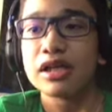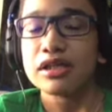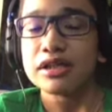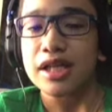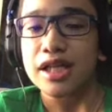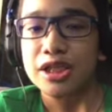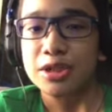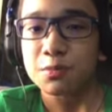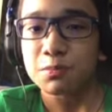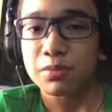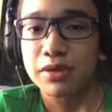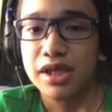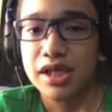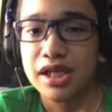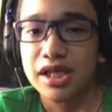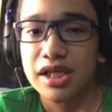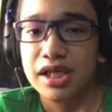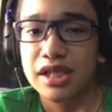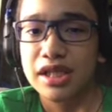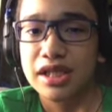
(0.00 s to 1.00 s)
-B
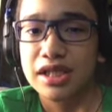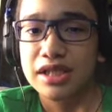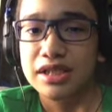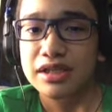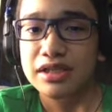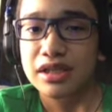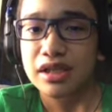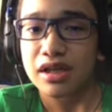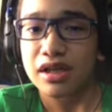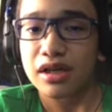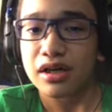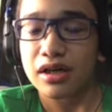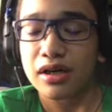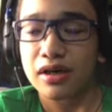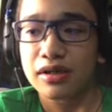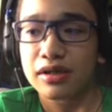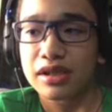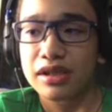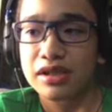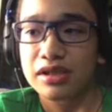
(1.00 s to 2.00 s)
is
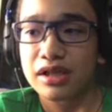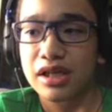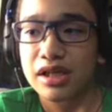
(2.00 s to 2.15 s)
an